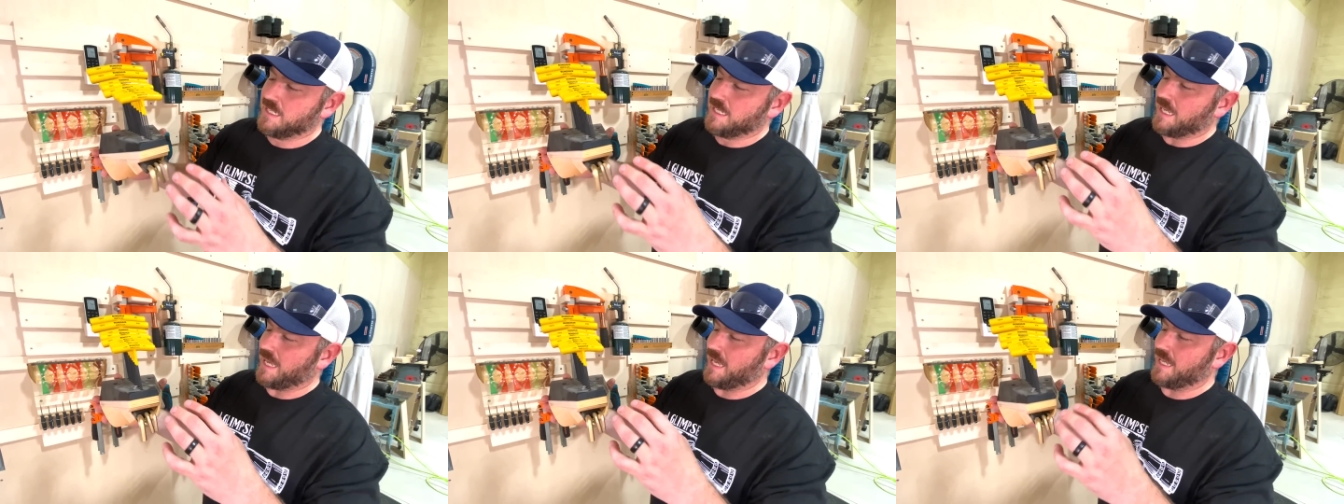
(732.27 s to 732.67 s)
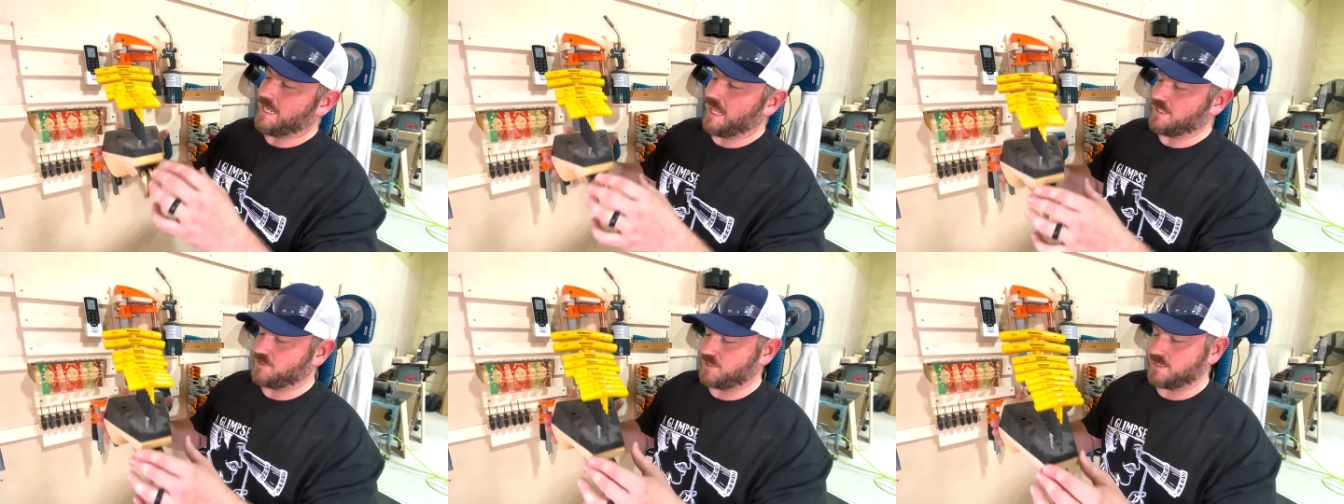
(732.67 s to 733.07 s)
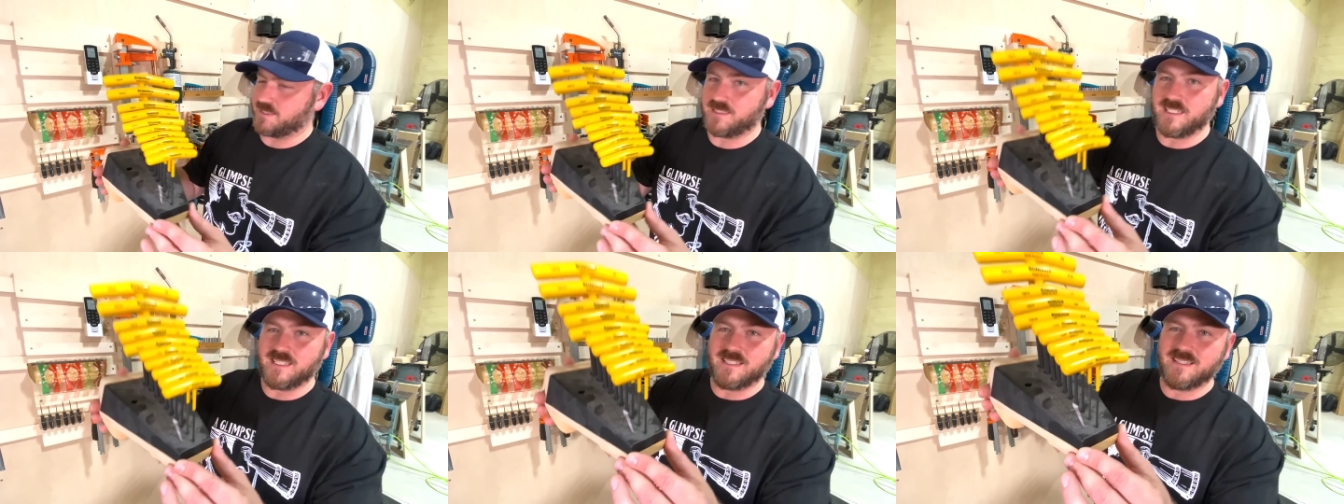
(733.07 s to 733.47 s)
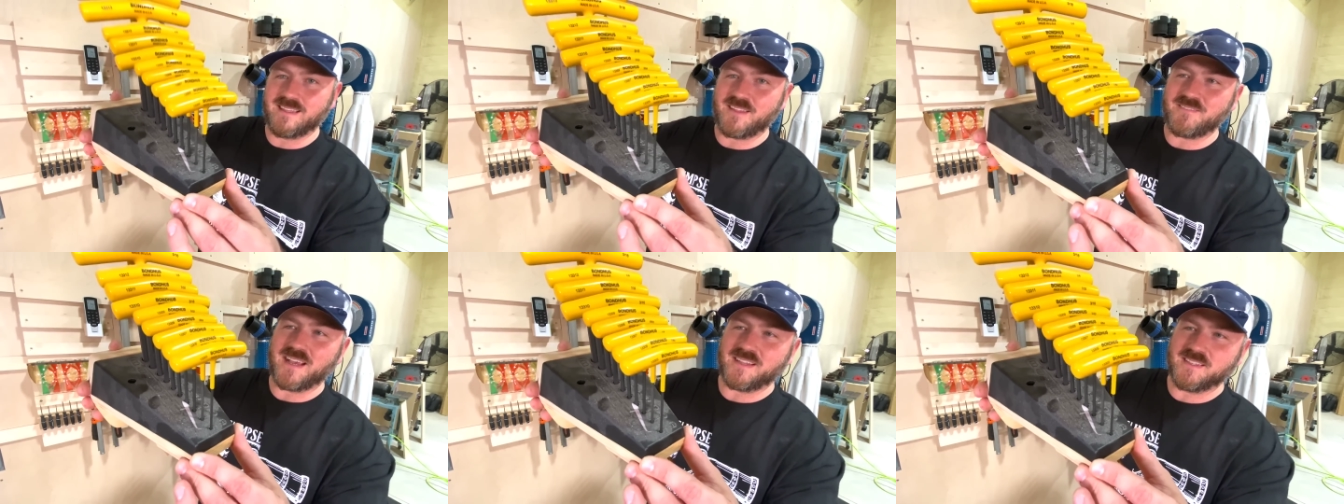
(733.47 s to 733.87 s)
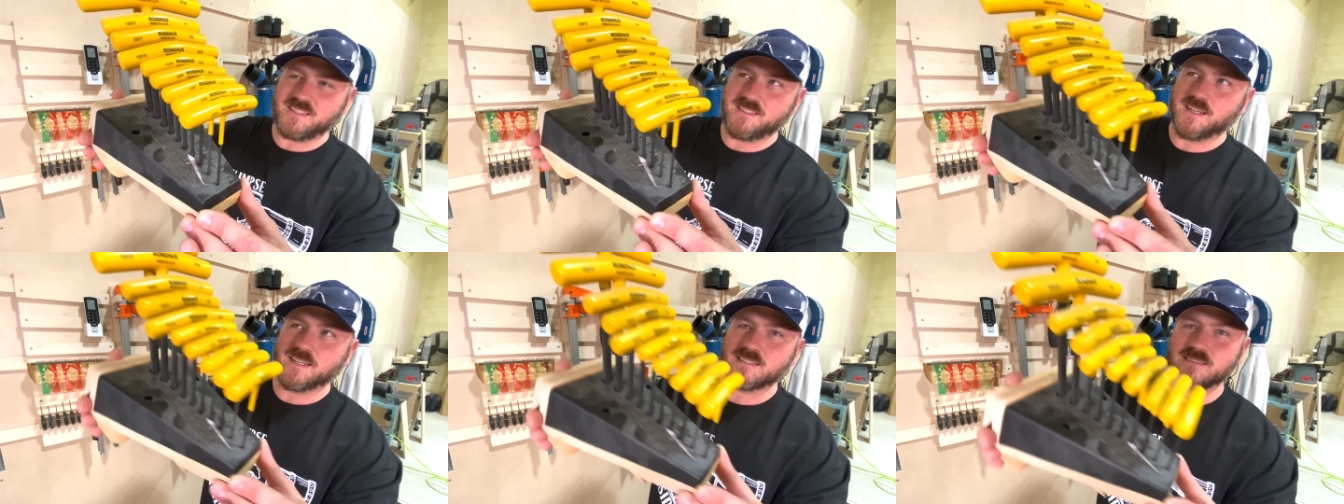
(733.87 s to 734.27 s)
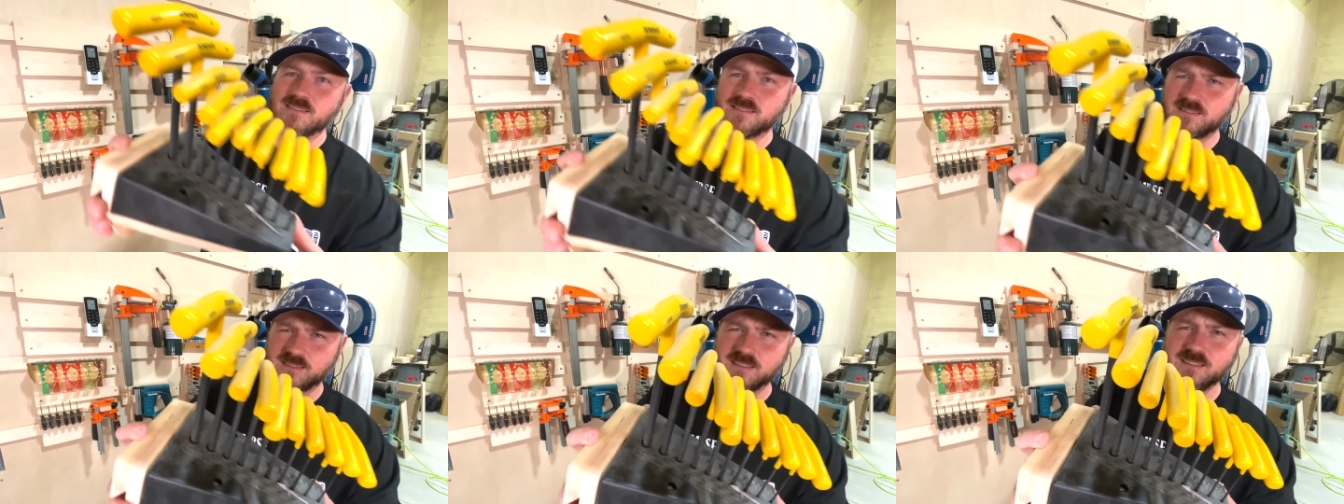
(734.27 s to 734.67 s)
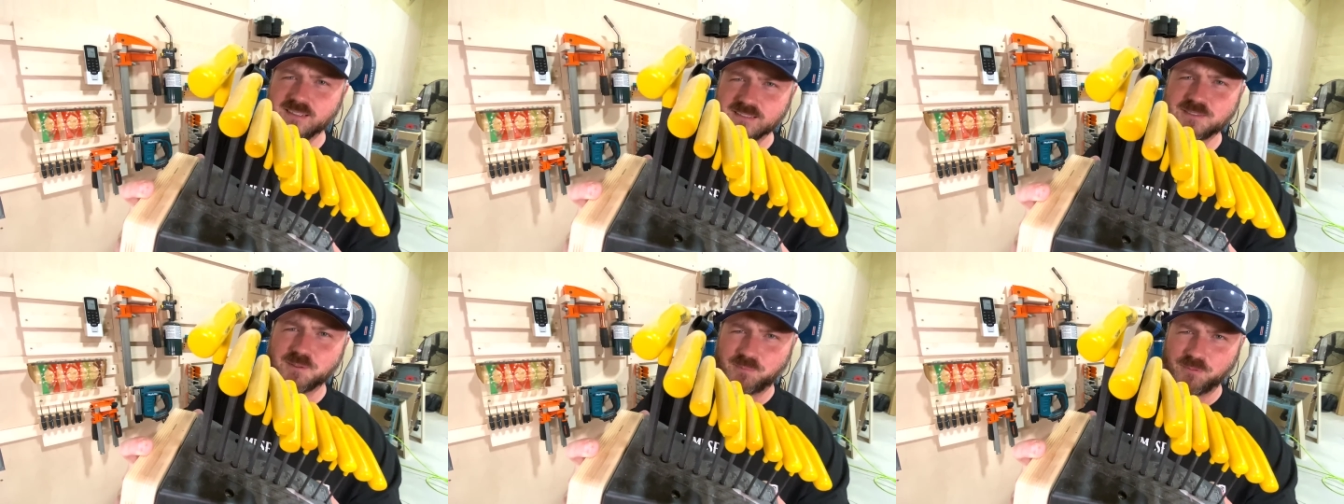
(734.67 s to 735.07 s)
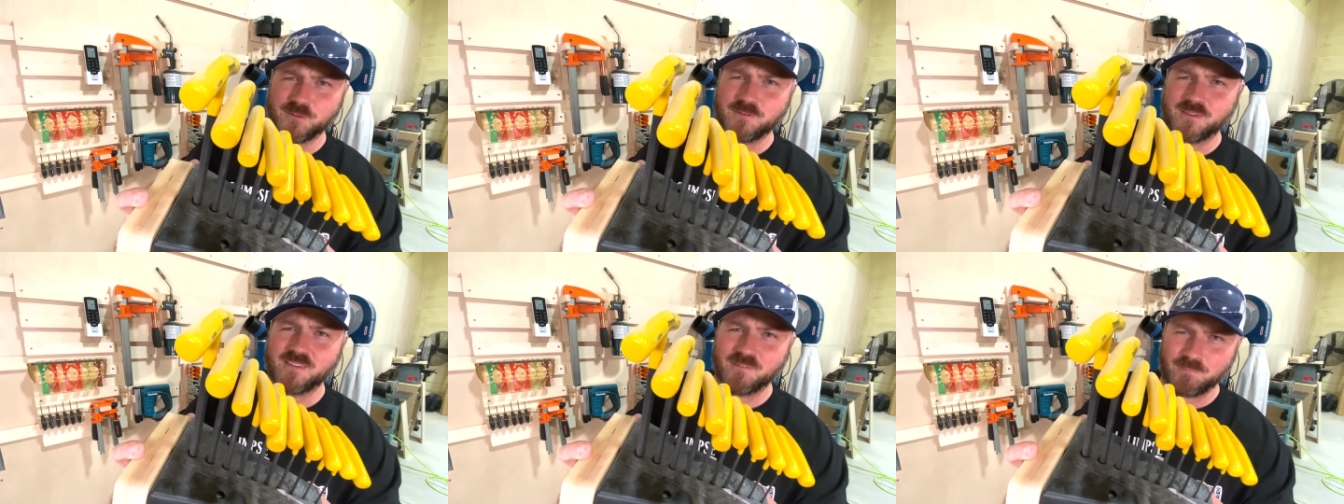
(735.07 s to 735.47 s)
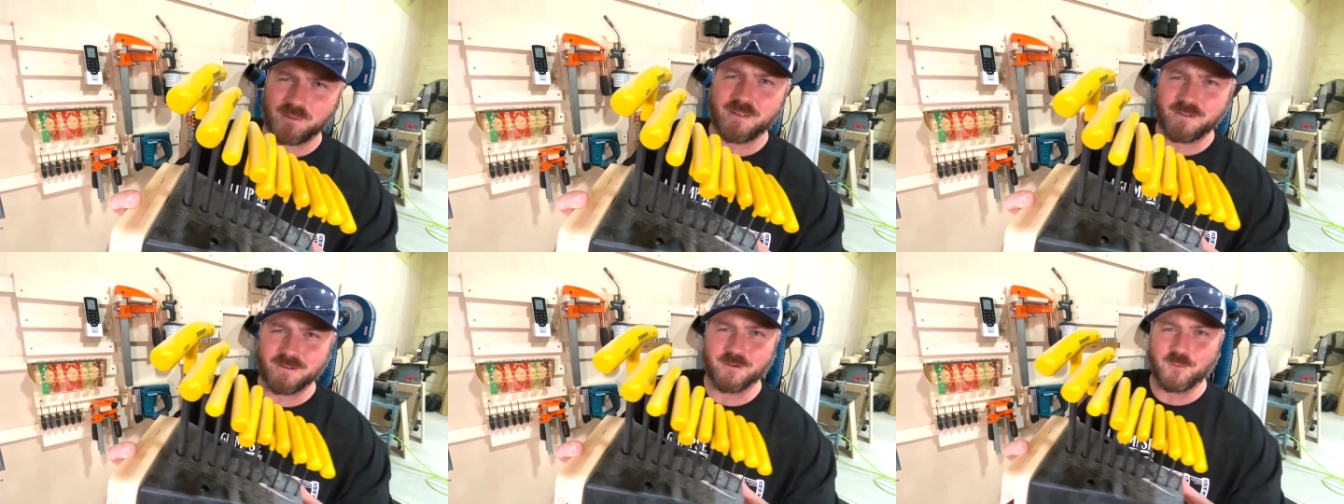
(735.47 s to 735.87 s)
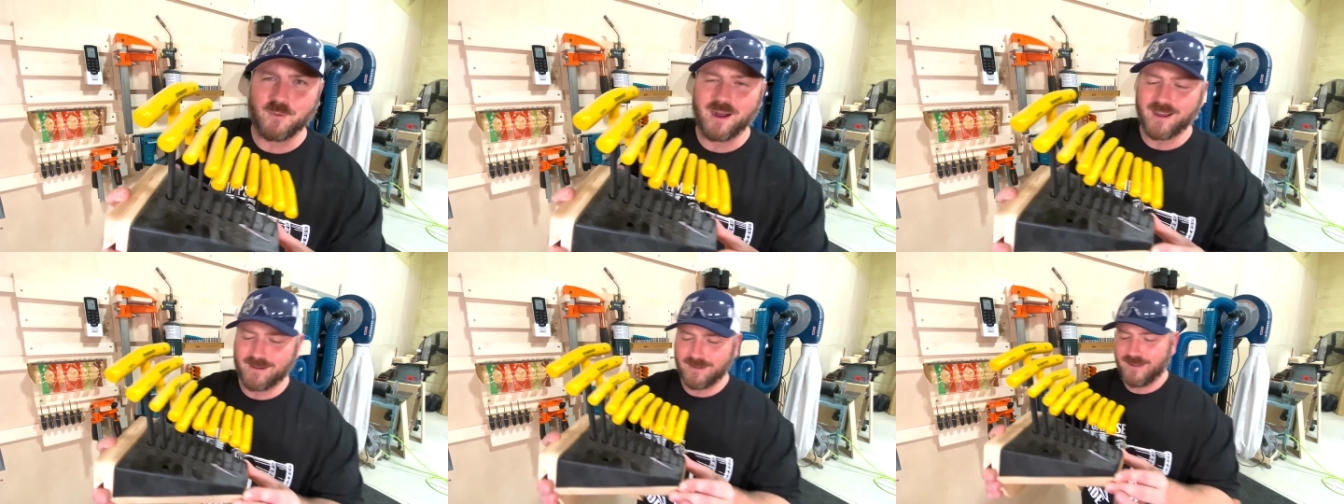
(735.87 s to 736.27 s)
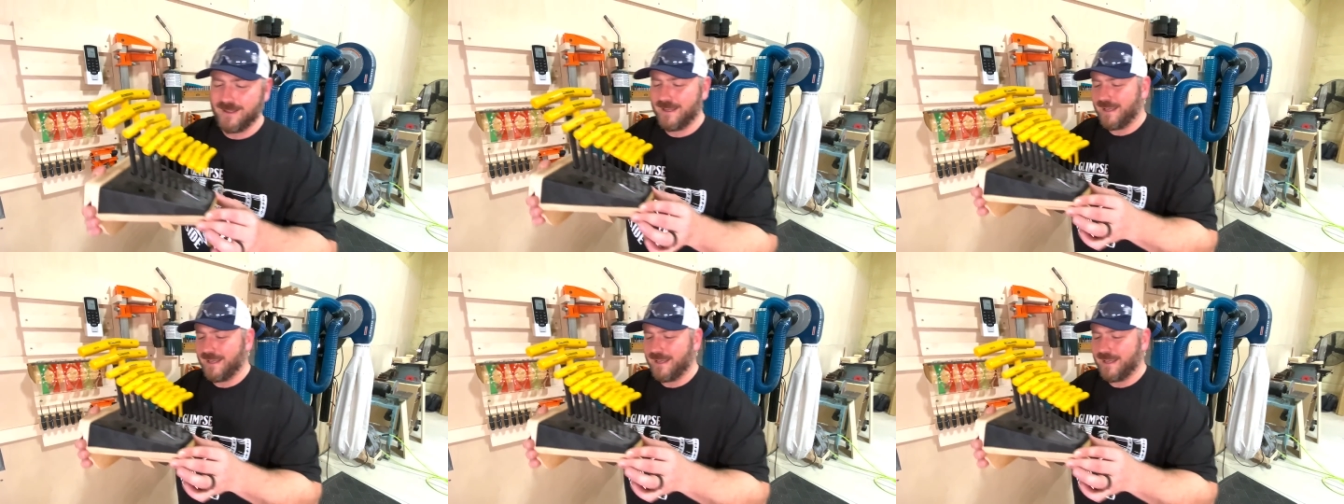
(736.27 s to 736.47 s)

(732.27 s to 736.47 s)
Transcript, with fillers: And as you can see, they've got the dust, the dust to prove that they've been here a while.